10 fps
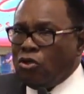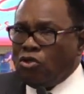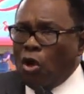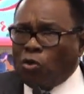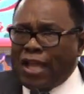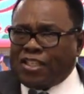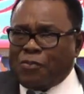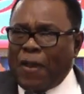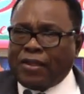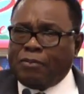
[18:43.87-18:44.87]
Don't
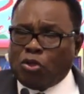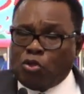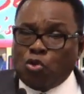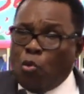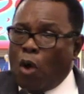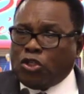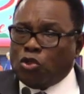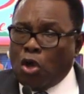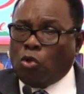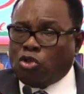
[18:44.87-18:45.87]
expect them to do what you
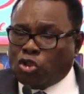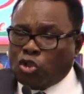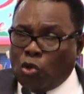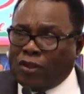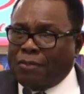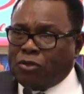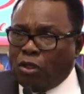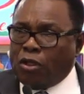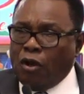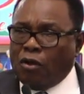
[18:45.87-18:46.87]
don't show them to
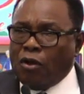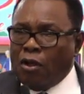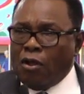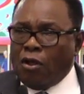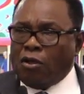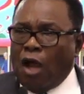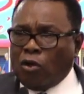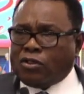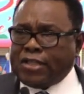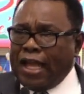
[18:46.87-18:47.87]
do.
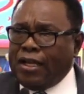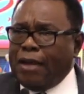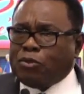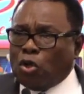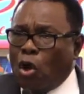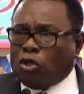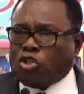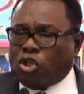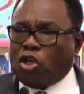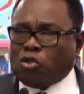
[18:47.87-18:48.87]
Don't tell them to go to
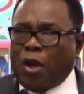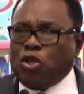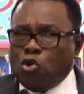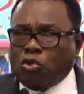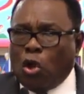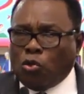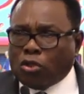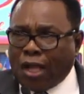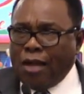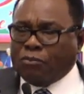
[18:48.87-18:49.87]
church when you
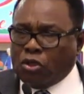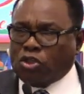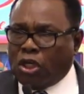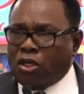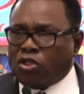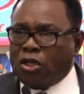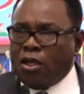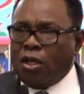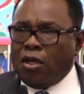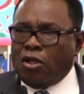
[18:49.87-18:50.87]
don't come to church.
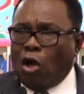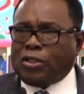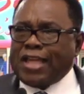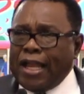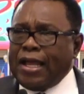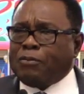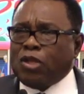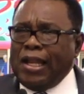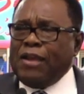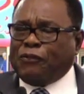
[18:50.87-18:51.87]
Don't tell them
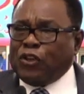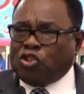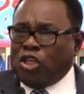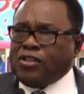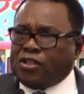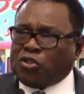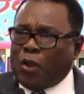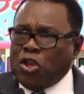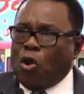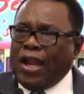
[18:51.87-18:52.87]
to live for Jesus
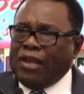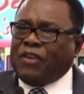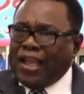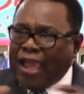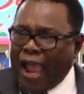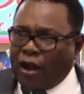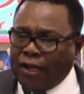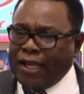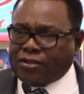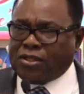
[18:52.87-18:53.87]
when you are living
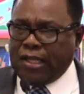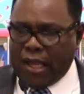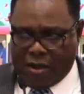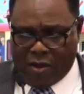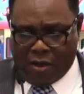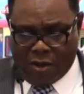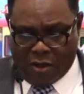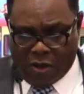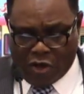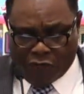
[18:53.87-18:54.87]
carelessly.
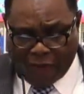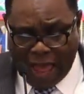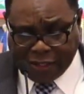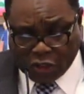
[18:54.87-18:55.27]
You've got to